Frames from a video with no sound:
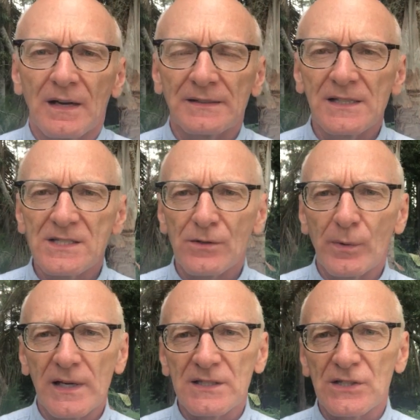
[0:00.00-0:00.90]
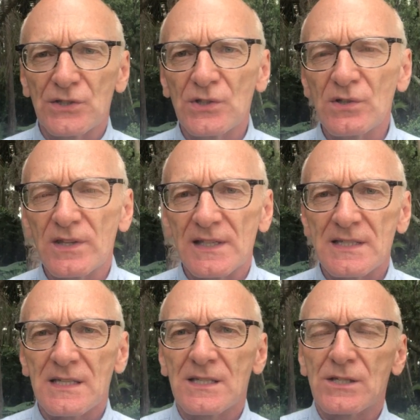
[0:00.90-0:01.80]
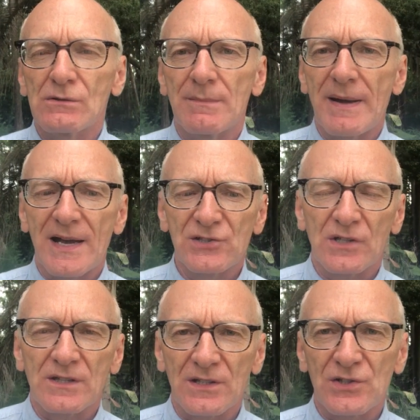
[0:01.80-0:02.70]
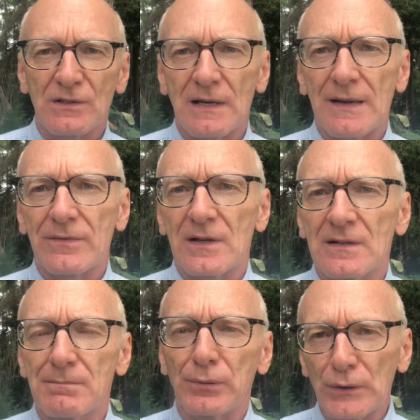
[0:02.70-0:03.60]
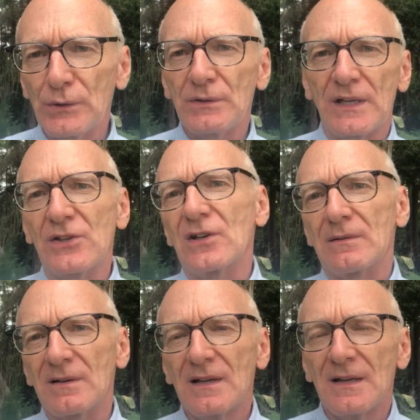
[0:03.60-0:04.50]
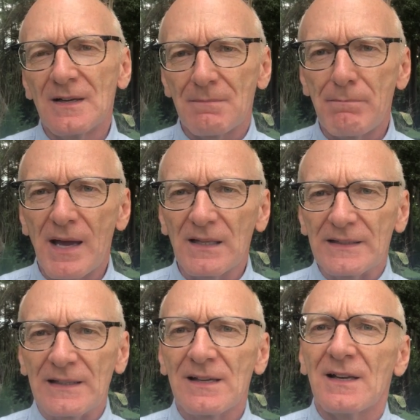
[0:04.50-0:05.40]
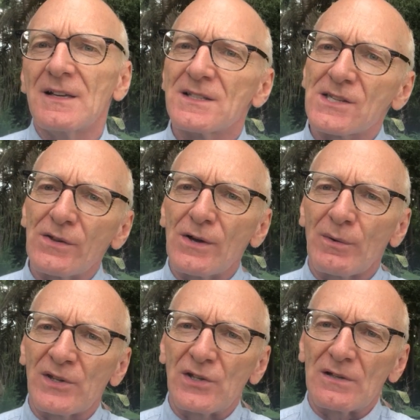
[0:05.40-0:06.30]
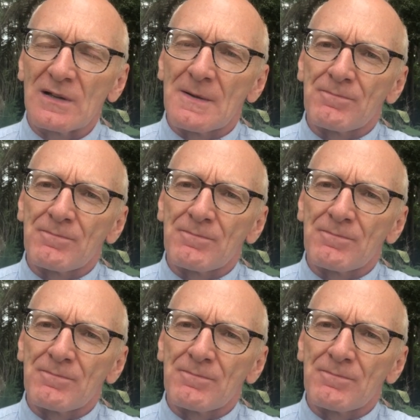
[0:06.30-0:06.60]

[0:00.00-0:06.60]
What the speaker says: An easy way to do this is to imagine that you have a balloon in your belly, so that when you